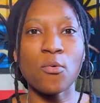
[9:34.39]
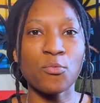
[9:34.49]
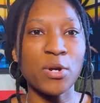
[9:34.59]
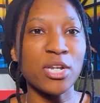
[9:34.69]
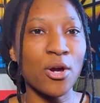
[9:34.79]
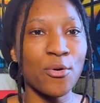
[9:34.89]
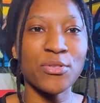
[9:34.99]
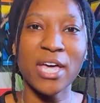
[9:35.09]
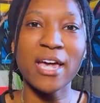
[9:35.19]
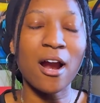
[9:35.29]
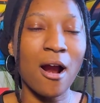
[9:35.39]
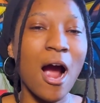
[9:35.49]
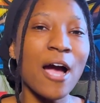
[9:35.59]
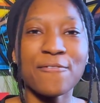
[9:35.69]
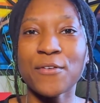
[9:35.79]
We know that our
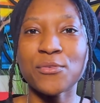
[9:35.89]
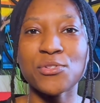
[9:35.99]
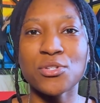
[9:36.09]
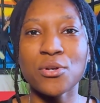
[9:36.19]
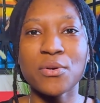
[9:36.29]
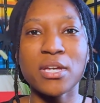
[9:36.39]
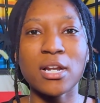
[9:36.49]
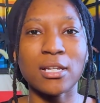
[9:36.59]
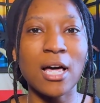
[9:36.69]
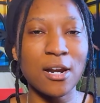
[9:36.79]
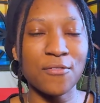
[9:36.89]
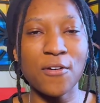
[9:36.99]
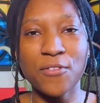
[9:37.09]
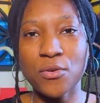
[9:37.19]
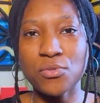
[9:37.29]
iPhones do it, a lot of our
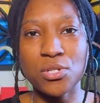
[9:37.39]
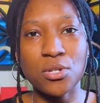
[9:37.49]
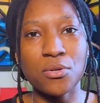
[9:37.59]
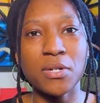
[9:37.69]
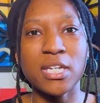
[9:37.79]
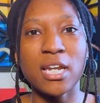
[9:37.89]
phones do it,